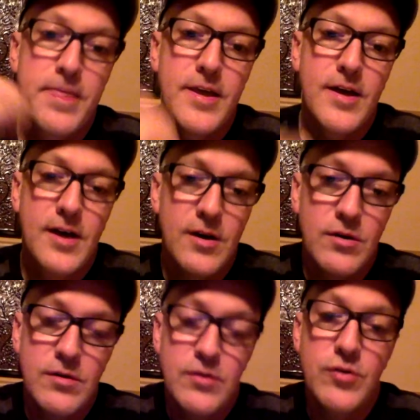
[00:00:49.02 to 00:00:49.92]
Uh,
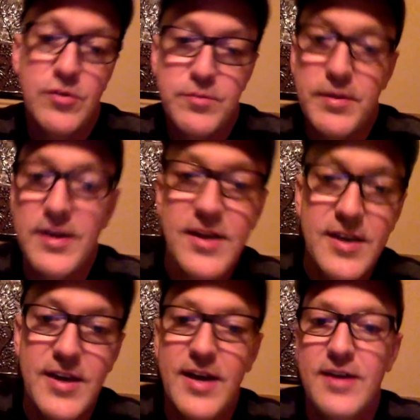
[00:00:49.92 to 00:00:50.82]
who knows? But
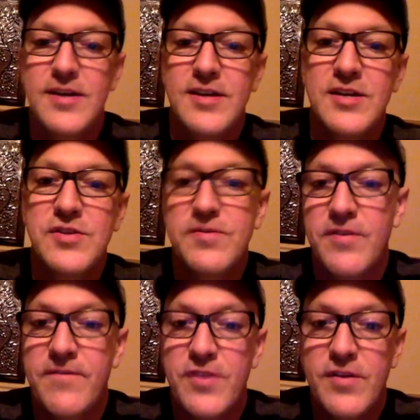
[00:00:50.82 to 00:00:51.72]
yeah, listen for the
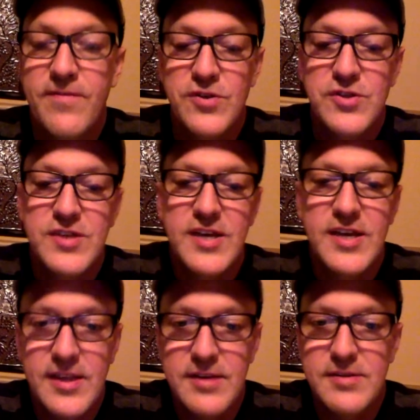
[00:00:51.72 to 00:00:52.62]
very first thing
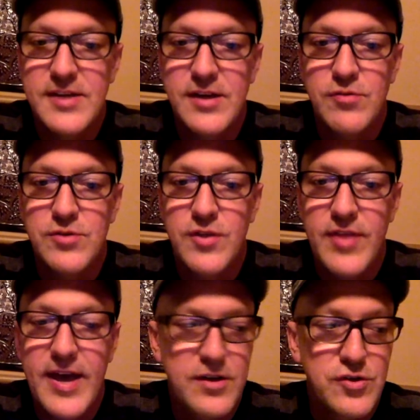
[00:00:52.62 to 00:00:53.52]
and then take notes on
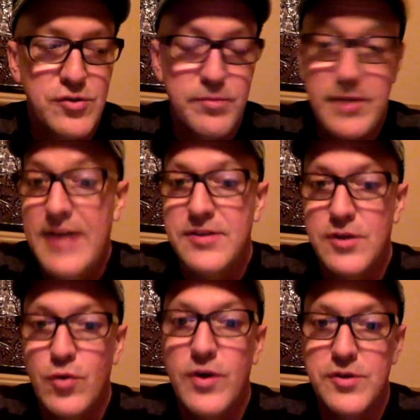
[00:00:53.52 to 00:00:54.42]
that because you'll be asked a
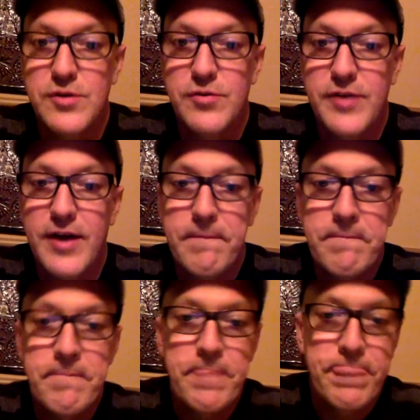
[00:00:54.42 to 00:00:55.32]
question, no doubt,
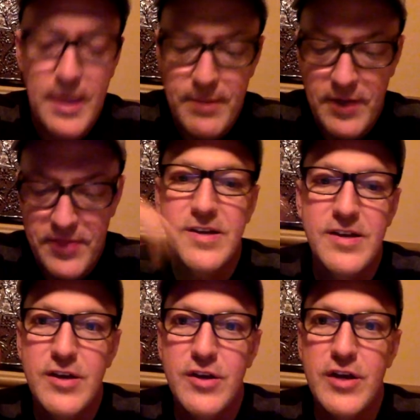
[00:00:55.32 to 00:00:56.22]
about
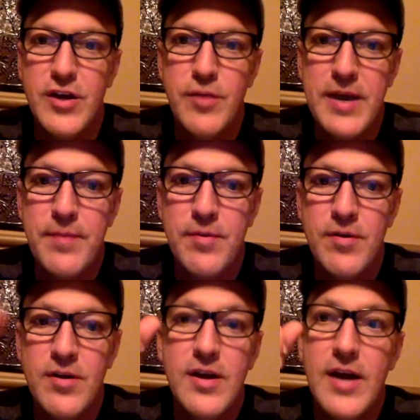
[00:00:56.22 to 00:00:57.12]
that. You got your paper,
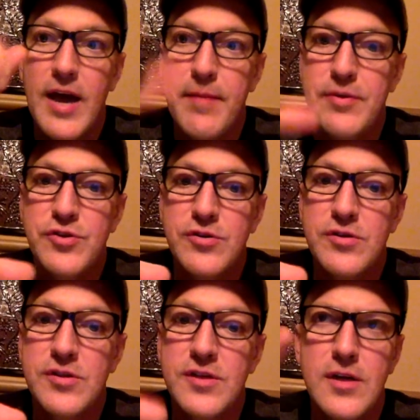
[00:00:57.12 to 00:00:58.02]
and be sure
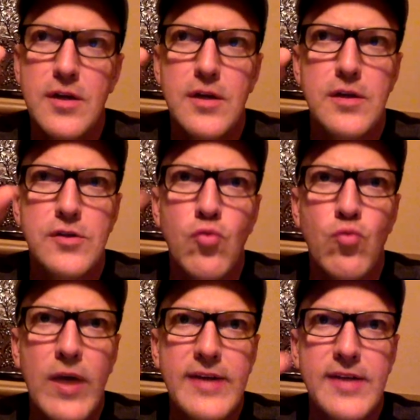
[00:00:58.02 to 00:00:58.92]
to don't
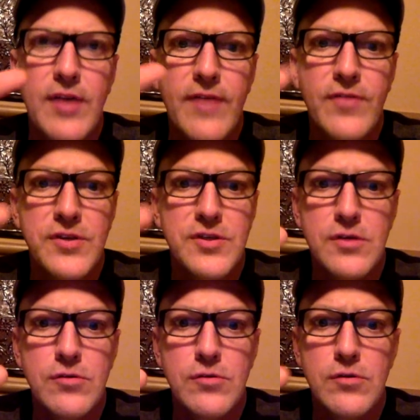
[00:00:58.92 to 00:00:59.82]
write down every
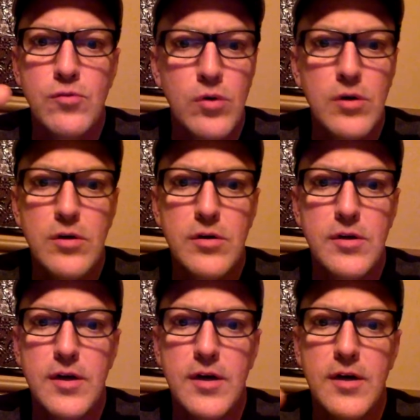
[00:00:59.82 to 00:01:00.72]
single word
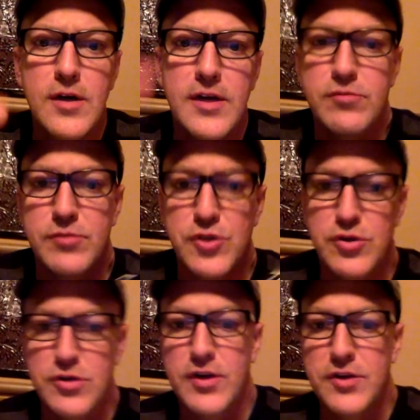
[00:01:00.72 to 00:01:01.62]
uh, and be sure
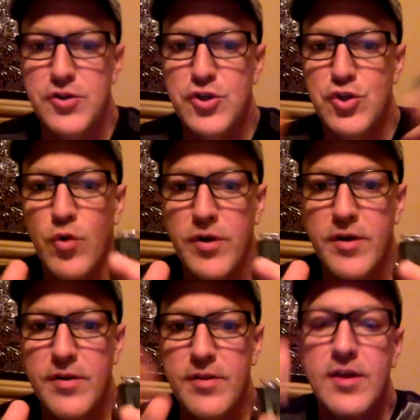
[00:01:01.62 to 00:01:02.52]
to try to
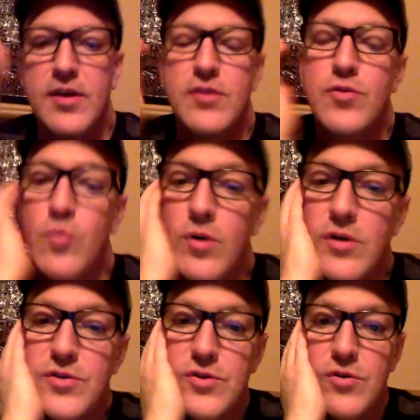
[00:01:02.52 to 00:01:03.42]
shorten the words
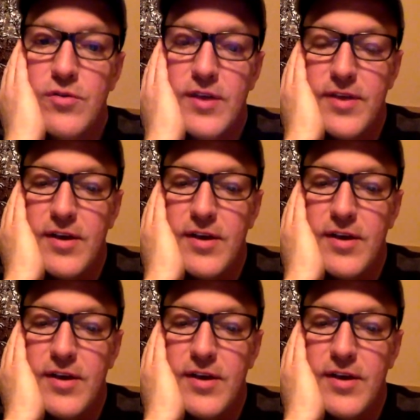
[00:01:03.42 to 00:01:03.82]
so that they